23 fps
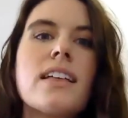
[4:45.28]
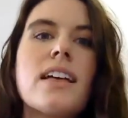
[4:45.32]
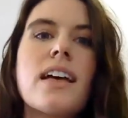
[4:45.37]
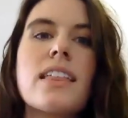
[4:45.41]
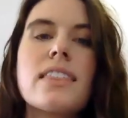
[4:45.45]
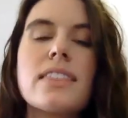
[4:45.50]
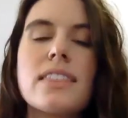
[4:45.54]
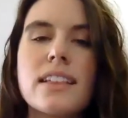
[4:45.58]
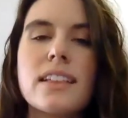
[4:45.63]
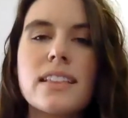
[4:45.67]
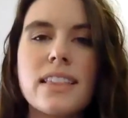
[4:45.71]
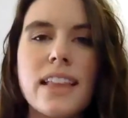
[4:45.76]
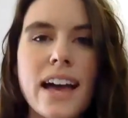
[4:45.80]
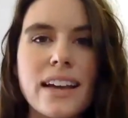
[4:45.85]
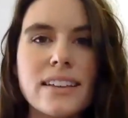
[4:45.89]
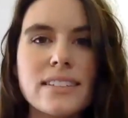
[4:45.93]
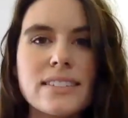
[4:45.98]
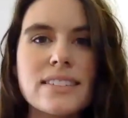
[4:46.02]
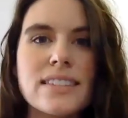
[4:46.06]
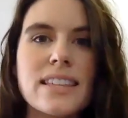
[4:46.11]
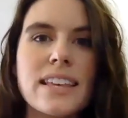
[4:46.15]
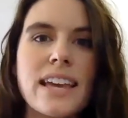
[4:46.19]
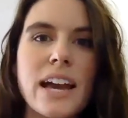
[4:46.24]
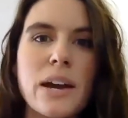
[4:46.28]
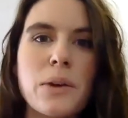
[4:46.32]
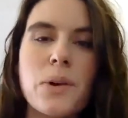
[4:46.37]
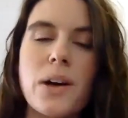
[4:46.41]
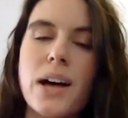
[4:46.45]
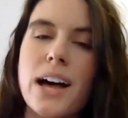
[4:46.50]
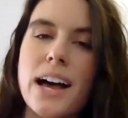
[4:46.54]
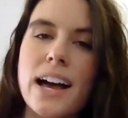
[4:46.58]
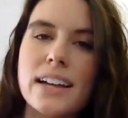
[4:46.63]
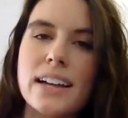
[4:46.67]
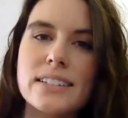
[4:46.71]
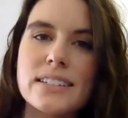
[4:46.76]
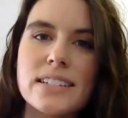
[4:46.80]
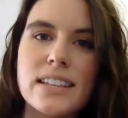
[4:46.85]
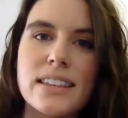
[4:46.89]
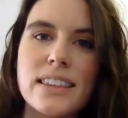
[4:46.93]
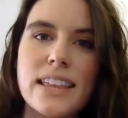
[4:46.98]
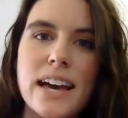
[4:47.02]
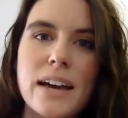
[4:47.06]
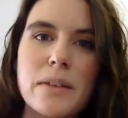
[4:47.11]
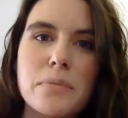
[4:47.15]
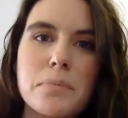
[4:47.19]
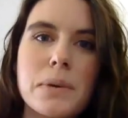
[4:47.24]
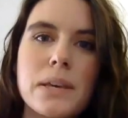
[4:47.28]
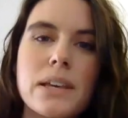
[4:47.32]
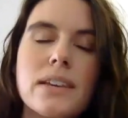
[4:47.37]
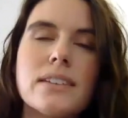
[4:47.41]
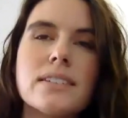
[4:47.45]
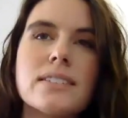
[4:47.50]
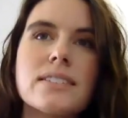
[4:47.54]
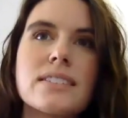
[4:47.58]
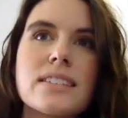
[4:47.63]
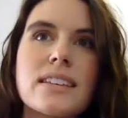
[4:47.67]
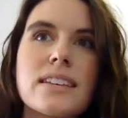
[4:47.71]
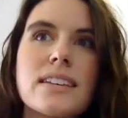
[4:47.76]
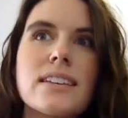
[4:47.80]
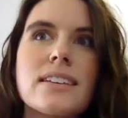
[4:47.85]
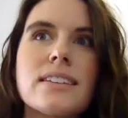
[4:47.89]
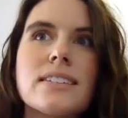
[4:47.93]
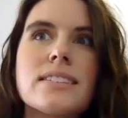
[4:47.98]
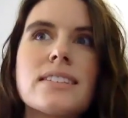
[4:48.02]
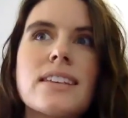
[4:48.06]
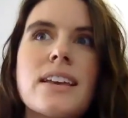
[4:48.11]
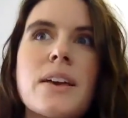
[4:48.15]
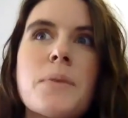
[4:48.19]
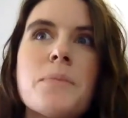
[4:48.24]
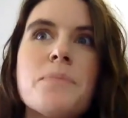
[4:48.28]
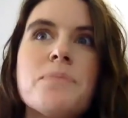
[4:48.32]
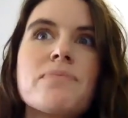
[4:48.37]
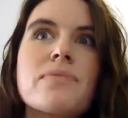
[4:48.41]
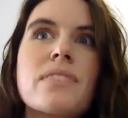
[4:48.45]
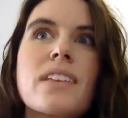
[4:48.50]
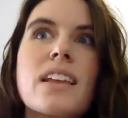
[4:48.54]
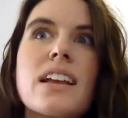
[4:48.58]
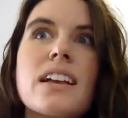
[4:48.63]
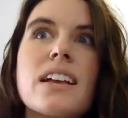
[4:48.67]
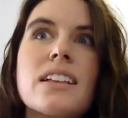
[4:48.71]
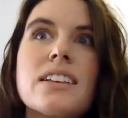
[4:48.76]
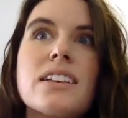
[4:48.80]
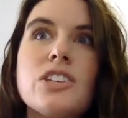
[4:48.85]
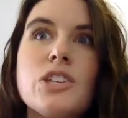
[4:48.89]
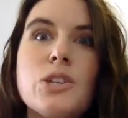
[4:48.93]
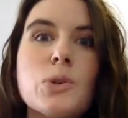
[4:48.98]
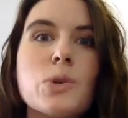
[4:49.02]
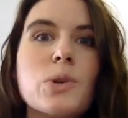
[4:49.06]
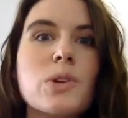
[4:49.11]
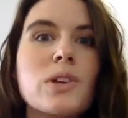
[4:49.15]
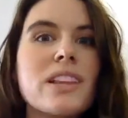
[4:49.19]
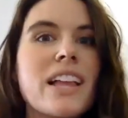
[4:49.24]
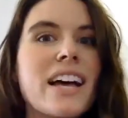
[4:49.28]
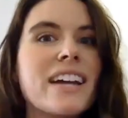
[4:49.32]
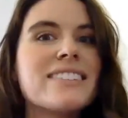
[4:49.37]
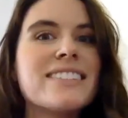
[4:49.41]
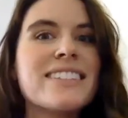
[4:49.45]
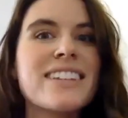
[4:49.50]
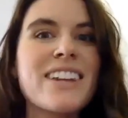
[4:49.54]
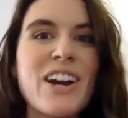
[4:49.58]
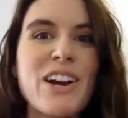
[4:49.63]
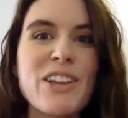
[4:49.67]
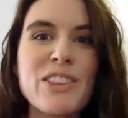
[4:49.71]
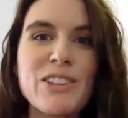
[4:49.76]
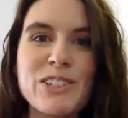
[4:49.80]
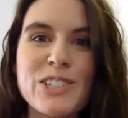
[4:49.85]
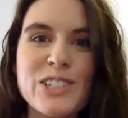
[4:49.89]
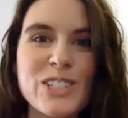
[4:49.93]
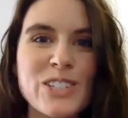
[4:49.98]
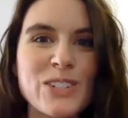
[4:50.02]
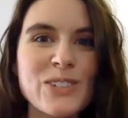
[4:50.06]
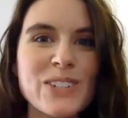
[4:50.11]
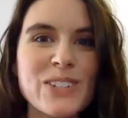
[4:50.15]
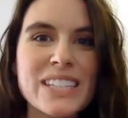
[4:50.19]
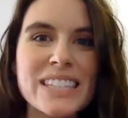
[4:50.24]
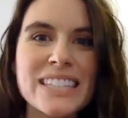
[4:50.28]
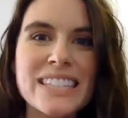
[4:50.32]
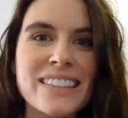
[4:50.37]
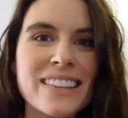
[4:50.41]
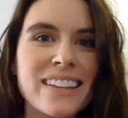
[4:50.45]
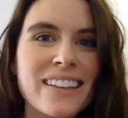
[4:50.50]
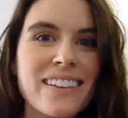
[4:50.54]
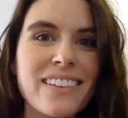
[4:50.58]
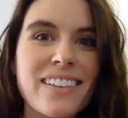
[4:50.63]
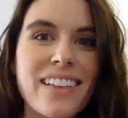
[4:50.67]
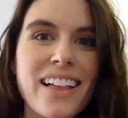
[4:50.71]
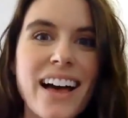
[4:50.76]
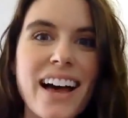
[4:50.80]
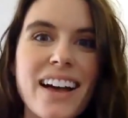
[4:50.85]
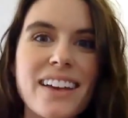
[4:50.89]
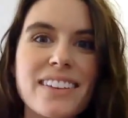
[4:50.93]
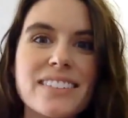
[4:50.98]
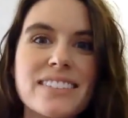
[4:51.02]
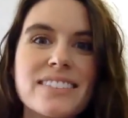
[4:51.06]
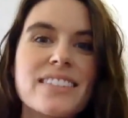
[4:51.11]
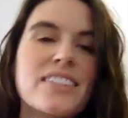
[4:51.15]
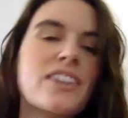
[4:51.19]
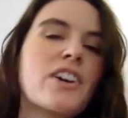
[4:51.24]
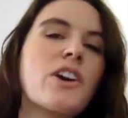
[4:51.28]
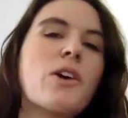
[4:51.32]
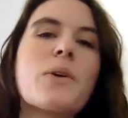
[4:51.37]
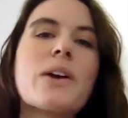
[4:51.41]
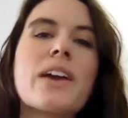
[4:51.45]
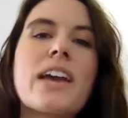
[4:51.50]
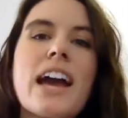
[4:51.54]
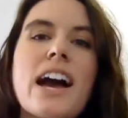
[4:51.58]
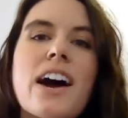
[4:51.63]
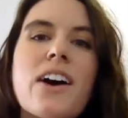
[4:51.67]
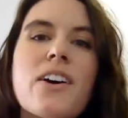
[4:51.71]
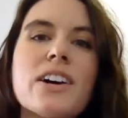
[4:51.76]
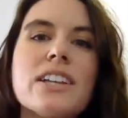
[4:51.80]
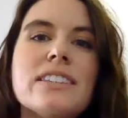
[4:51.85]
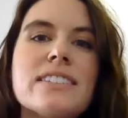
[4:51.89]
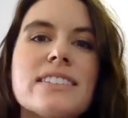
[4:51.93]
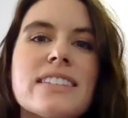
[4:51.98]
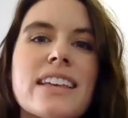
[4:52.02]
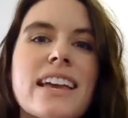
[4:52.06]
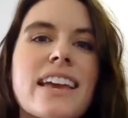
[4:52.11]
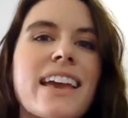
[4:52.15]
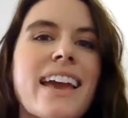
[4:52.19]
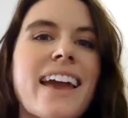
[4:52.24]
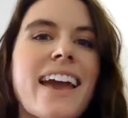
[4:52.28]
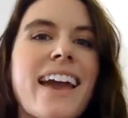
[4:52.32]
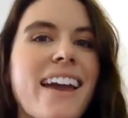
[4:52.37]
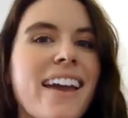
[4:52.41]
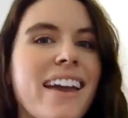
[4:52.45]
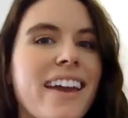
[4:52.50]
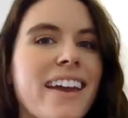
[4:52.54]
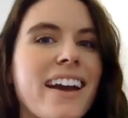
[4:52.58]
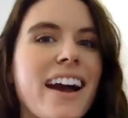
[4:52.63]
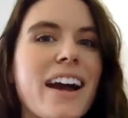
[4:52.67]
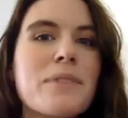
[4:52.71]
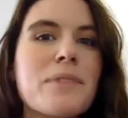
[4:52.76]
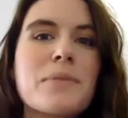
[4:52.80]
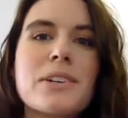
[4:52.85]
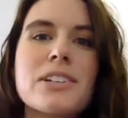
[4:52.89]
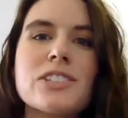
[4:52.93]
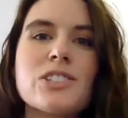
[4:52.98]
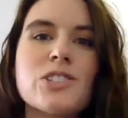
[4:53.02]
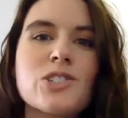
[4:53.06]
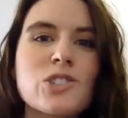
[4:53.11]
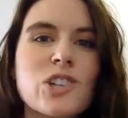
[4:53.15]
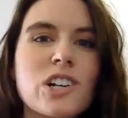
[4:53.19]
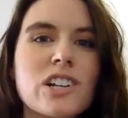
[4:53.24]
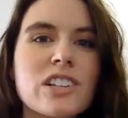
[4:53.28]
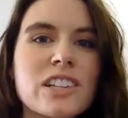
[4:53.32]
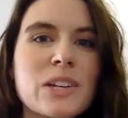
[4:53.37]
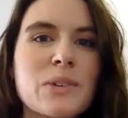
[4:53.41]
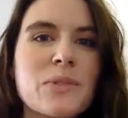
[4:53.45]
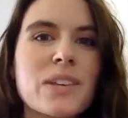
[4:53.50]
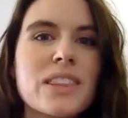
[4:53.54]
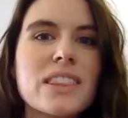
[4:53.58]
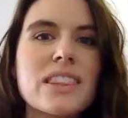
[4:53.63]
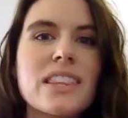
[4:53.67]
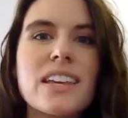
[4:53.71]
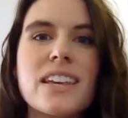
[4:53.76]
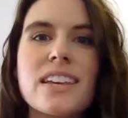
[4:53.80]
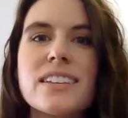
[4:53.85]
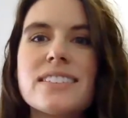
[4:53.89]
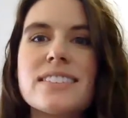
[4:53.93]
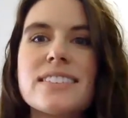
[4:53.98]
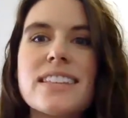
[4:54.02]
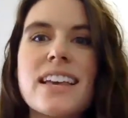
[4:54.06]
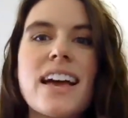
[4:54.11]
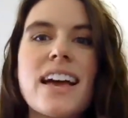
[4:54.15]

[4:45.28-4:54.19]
the last thing I will add to that piece is utilizing other students in the class, going out and saying, hey, I'm really struggling with this.